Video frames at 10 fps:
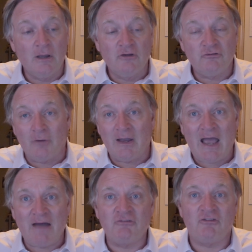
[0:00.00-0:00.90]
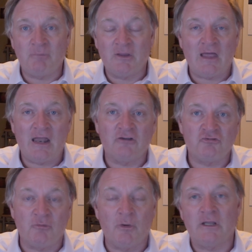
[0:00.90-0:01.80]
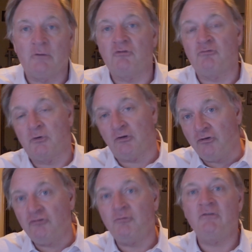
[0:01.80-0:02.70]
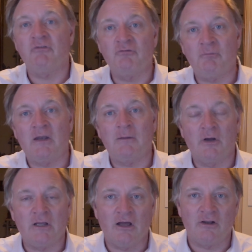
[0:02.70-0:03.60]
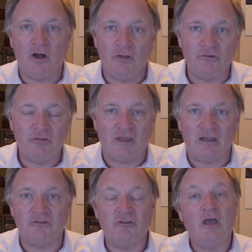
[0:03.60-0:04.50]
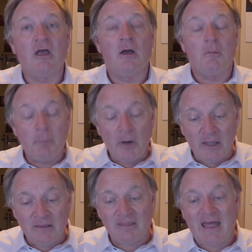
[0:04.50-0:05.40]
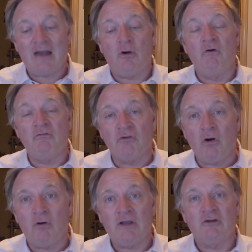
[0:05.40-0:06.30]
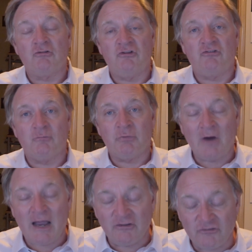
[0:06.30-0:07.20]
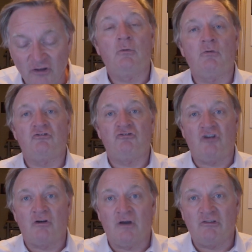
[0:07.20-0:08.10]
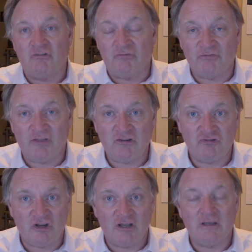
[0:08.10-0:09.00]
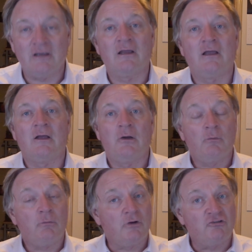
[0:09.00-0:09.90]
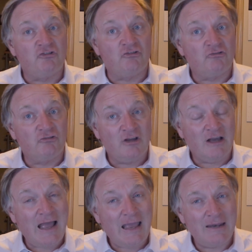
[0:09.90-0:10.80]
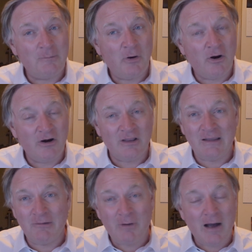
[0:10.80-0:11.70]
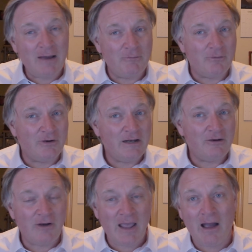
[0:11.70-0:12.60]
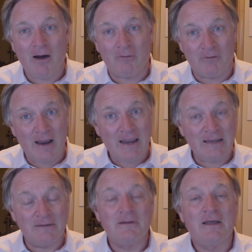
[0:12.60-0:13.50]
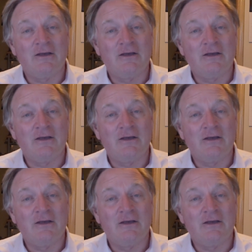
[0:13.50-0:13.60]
So I have to spend that extra money, which precludes me from spending money on other things. But that overall increase in price, which generates inflation, which is kind of part of the why we're here now, right?